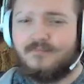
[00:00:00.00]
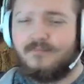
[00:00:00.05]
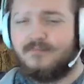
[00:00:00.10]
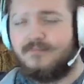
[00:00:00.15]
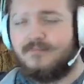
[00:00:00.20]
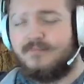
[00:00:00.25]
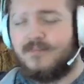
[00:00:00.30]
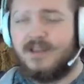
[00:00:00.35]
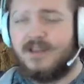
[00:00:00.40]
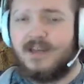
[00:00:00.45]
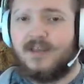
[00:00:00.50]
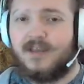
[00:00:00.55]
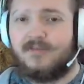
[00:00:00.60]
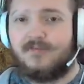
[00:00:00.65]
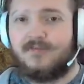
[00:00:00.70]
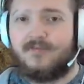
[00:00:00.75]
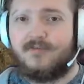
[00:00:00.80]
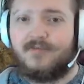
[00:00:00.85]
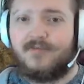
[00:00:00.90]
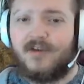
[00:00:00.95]
the
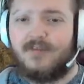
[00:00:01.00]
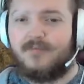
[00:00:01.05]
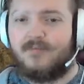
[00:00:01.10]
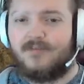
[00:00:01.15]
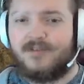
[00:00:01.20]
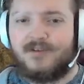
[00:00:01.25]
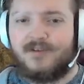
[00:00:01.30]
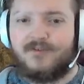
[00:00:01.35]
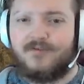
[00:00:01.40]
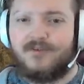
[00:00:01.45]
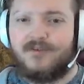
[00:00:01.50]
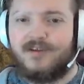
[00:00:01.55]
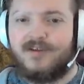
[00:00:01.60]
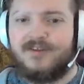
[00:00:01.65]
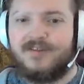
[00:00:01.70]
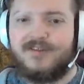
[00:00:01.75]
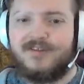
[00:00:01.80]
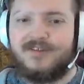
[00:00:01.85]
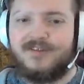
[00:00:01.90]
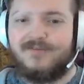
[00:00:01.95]
nature of the 5%
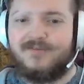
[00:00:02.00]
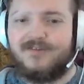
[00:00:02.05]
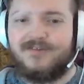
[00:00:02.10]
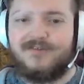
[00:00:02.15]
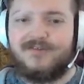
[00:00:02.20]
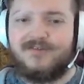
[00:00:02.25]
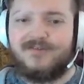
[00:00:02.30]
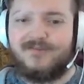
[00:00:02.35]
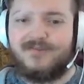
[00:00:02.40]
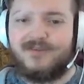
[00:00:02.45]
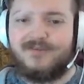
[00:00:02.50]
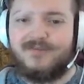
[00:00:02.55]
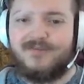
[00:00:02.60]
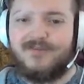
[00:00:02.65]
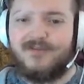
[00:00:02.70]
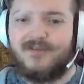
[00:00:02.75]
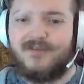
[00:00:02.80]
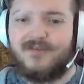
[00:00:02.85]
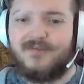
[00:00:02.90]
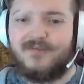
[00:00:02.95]
crit gives you a little bit
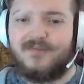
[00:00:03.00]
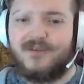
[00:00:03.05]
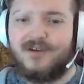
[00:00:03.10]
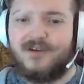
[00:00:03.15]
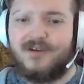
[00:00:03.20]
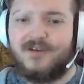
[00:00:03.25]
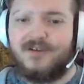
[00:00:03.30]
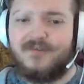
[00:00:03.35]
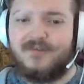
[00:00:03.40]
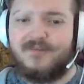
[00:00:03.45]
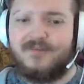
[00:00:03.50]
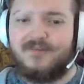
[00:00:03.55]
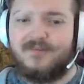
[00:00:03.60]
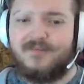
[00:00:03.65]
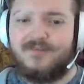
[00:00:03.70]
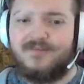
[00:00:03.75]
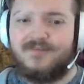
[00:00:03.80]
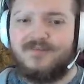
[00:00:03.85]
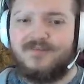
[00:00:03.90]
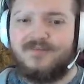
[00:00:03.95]
more
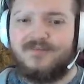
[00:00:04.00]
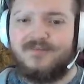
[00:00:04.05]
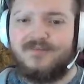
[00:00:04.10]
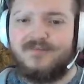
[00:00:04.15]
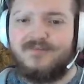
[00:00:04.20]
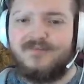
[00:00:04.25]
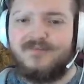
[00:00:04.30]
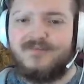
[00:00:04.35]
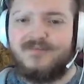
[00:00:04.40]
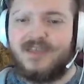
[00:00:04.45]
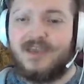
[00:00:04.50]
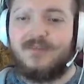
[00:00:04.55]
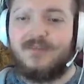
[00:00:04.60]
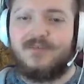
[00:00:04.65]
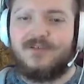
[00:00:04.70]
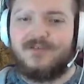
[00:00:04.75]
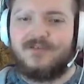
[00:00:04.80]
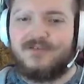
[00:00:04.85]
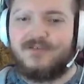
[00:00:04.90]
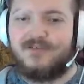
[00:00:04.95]

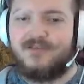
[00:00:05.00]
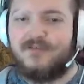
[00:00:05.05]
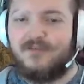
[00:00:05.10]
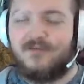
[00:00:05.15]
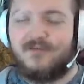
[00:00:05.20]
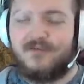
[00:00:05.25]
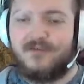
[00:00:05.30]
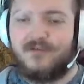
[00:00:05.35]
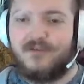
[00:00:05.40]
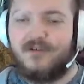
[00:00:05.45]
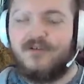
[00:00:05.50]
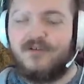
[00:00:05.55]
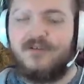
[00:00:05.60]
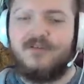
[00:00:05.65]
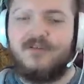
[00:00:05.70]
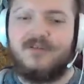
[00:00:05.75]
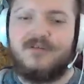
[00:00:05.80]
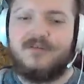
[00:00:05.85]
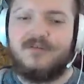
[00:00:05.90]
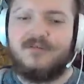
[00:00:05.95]
damage
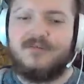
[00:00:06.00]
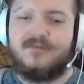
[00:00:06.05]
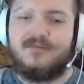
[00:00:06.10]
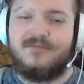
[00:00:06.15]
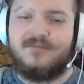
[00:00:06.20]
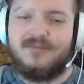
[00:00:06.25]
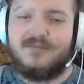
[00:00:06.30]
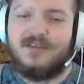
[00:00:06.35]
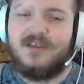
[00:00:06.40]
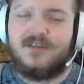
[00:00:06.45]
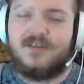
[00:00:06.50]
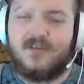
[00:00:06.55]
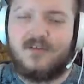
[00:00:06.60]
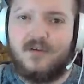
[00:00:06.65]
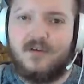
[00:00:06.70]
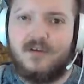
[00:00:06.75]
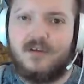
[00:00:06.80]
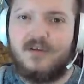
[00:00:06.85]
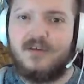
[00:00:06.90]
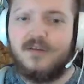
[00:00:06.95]
overall. It's
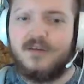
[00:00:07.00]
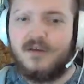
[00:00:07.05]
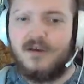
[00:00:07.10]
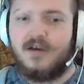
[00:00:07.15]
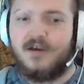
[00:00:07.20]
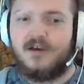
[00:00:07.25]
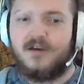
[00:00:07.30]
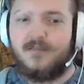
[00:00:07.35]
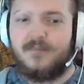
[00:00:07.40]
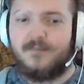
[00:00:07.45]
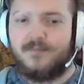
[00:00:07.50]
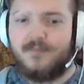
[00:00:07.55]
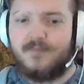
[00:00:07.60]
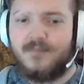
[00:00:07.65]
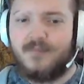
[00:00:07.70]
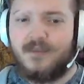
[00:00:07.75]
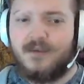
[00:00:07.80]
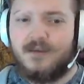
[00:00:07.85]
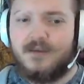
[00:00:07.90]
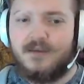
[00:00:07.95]
good.
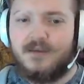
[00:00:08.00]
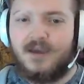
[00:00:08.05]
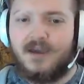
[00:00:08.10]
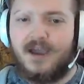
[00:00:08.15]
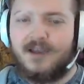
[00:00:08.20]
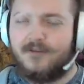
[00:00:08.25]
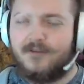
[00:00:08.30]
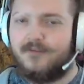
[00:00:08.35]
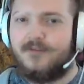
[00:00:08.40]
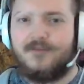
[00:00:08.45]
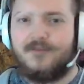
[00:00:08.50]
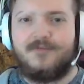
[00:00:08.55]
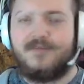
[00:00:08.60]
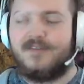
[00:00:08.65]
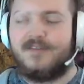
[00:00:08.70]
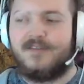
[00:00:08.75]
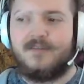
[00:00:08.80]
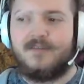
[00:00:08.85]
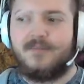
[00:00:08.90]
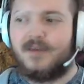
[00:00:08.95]
I don't know if
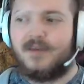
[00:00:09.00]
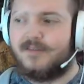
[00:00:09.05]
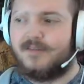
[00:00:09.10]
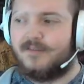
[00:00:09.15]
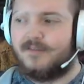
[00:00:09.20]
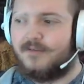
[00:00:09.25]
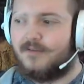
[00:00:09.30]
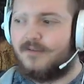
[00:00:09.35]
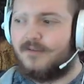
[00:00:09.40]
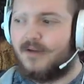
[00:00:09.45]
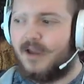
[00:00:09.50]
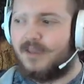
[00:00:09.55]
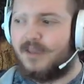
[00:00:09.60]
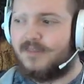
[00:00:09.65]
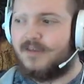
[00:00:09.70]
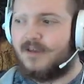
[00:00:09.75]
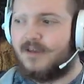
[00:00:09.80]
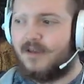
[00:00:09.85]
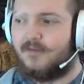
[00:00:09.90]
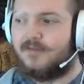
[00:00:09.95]
it's the best, though. I
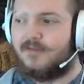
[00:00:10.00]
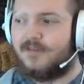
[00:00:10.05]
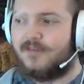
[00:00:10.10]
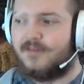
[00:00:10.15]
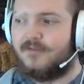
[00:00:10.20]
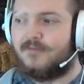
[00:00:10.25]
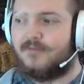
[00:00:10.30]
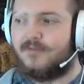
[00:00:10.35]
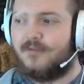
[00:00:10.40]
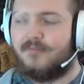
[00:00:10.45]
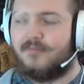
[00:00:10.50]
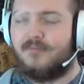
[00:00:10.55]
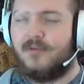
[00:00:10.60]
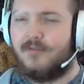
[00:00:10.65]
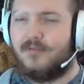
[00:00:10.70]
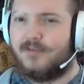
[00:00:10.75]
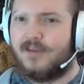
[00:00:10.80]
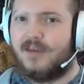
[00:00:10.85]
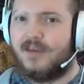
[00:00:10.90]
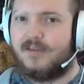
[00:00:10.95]
think I would still run
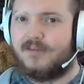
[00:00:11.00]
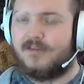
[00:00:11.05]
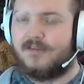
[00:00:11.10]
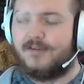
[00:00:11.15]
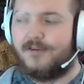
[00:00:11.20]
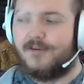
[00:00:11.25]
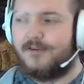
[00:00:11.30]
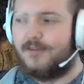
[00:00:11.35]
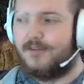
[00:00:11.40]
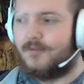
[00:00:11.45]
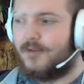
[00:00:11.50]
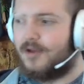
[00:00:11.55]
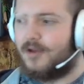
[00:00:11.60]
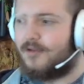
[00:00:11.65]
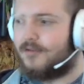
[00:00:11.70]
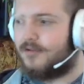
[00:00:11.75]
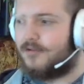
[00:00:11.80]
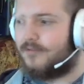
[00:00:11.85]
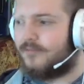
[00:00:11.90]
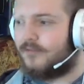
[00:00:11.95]
most cases Heart of the
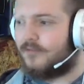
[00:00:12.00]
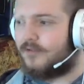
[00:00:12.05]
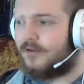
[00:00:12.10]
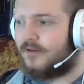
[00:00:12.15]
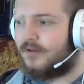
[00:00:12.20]
Wild over it.